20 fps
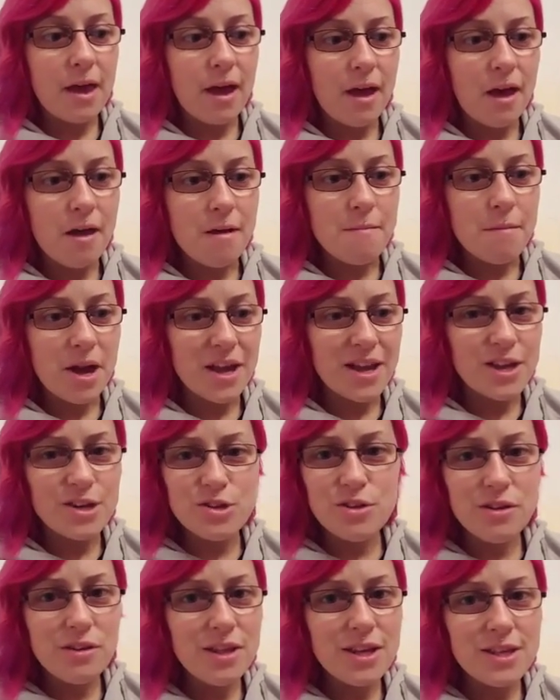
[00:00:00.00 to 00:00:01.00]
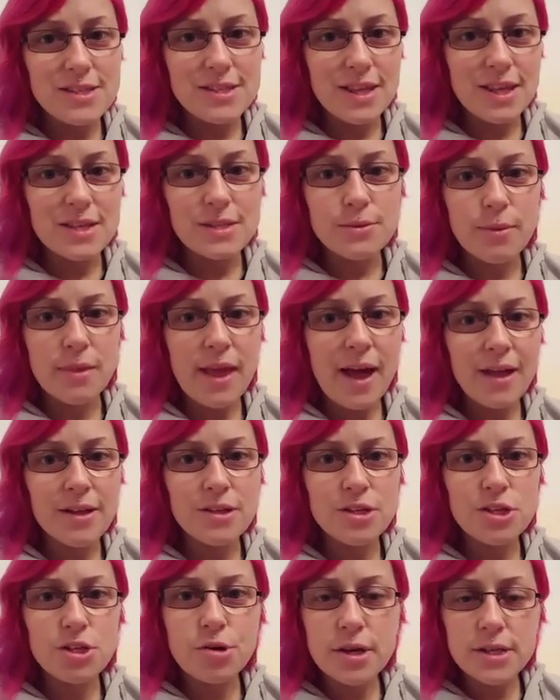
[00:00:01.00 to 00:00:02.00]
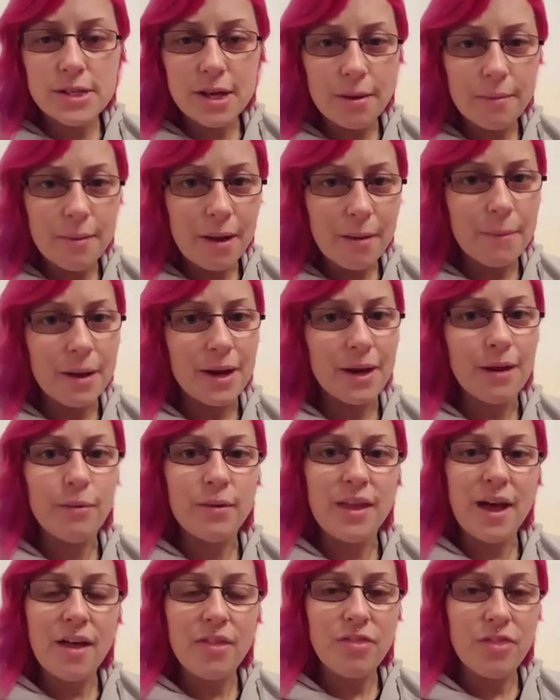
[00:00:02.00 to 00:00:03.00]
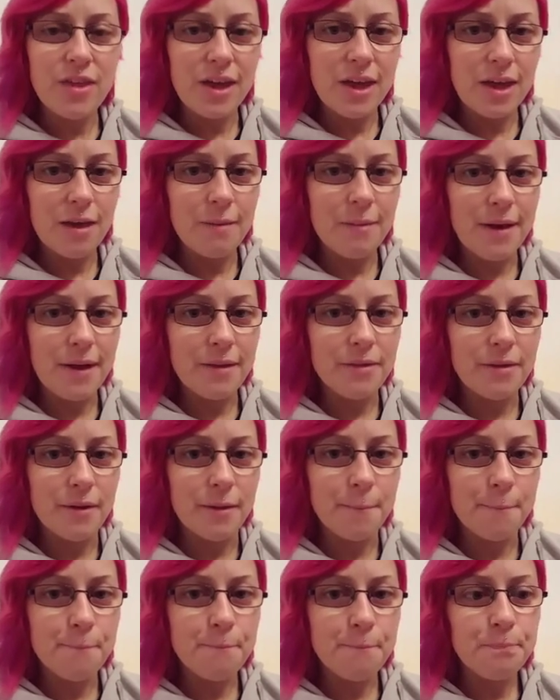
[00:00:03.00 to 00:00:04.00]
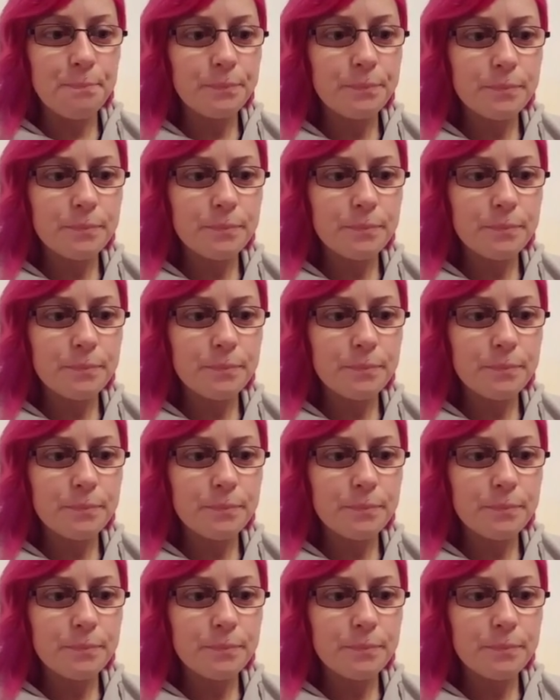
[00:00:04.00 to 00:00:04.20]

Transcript: I can do these things without stressing about money, without thinking about them.